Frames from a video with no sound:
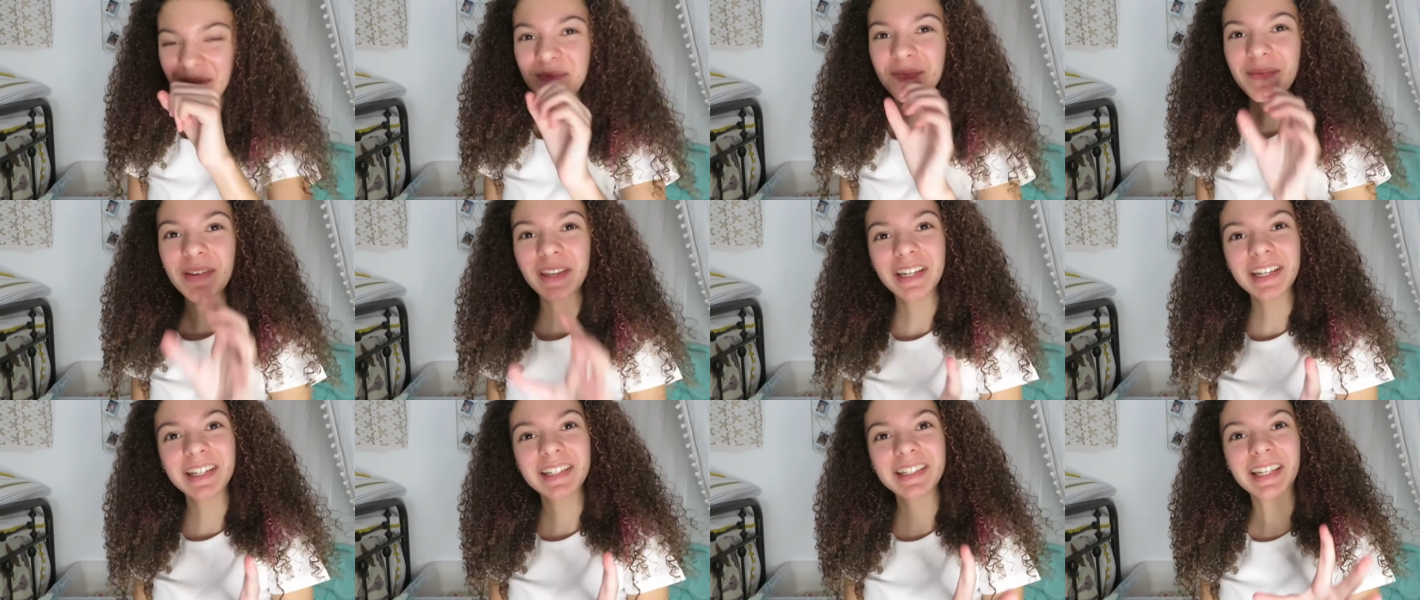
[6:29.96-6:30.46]

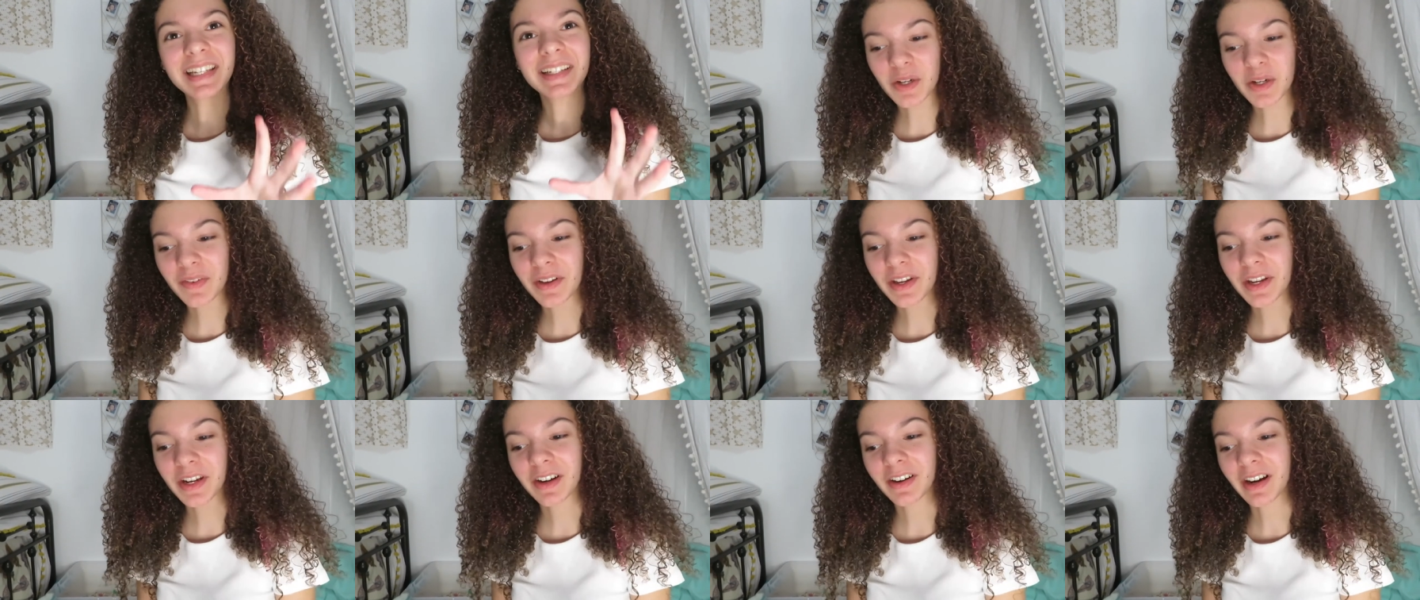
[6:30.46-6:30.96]
Minnie's like
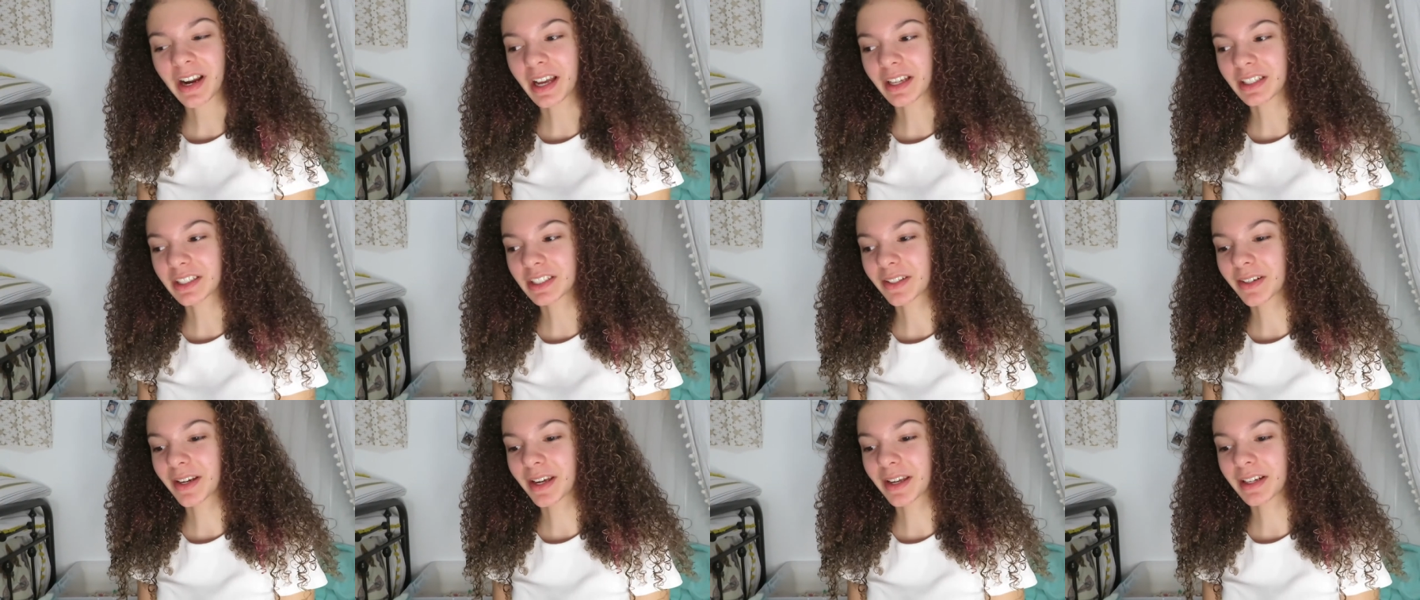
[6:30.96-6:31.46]
moving her
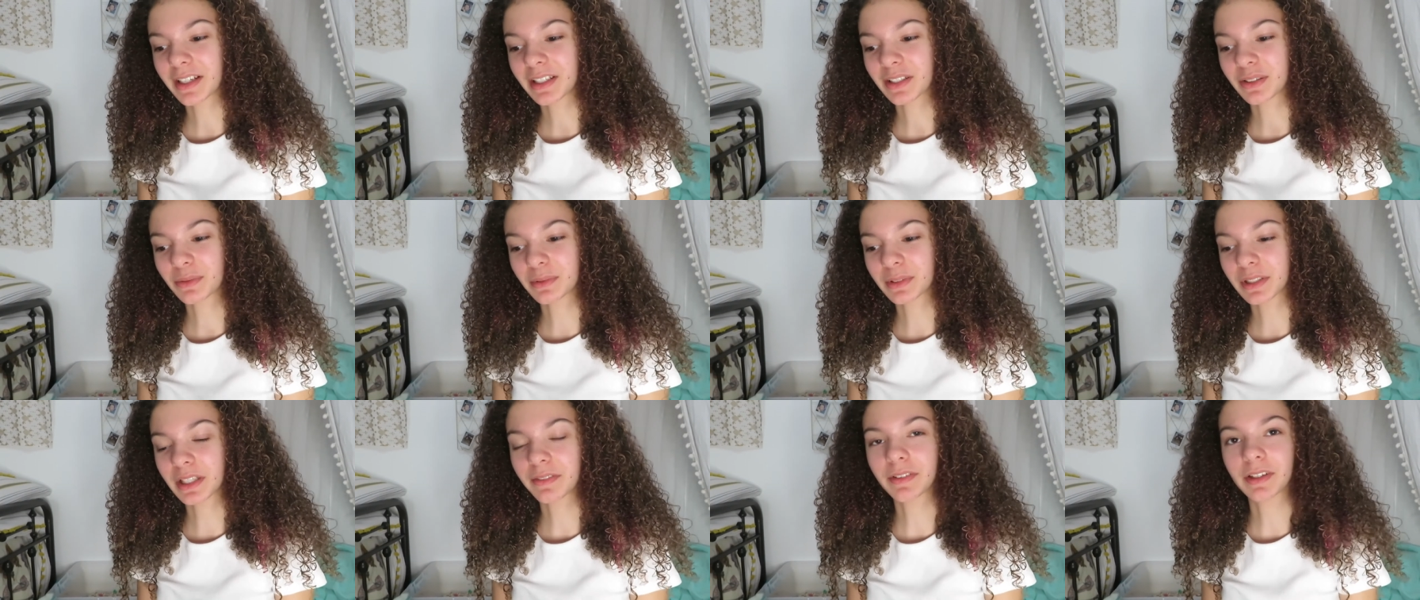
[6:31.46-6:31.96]
house around. It's
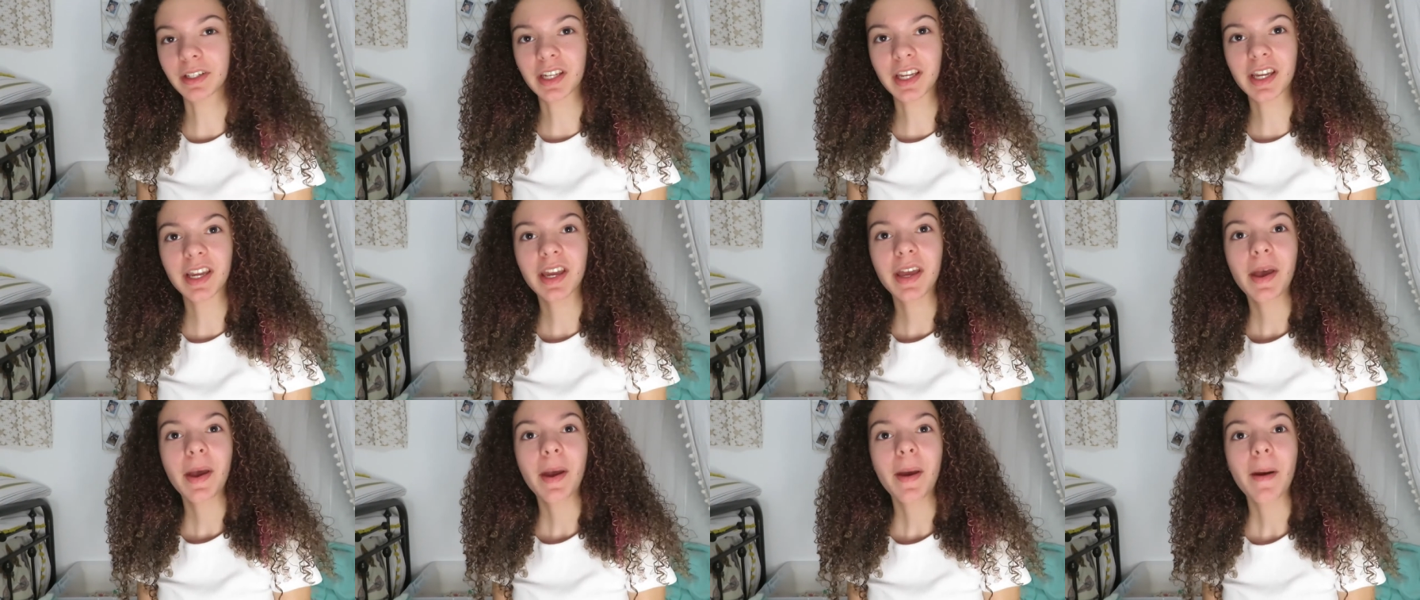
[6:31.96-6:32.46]
really
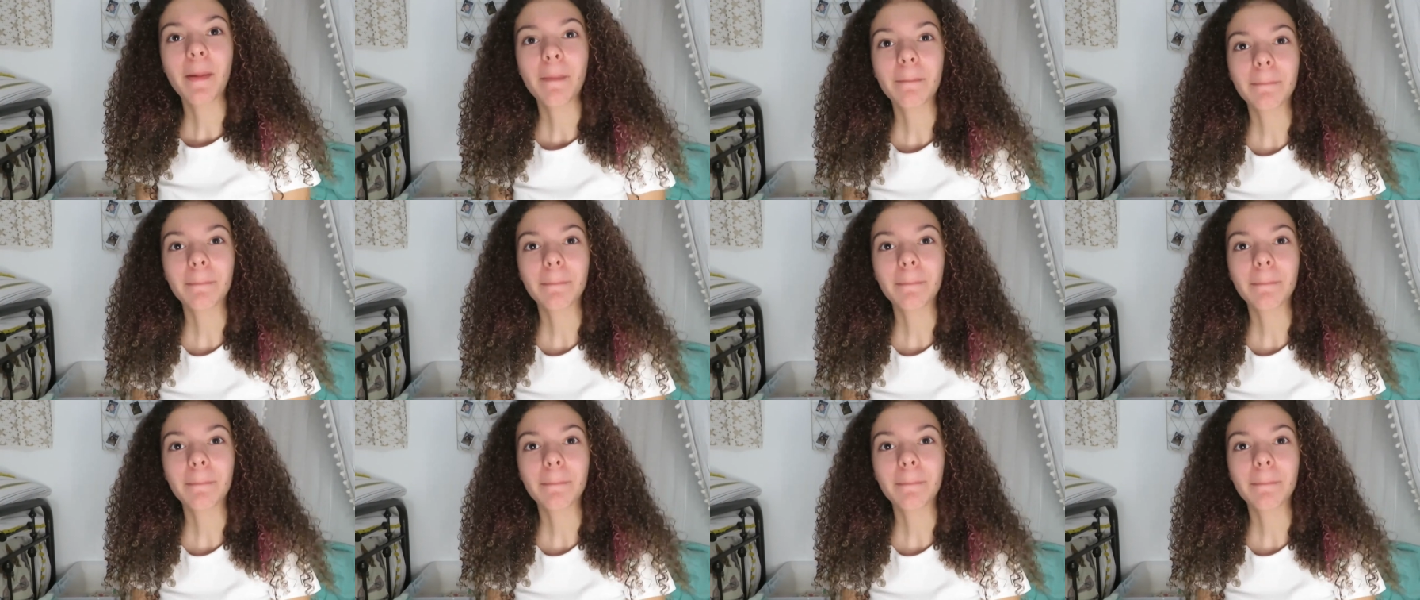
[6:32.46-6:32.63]
funny.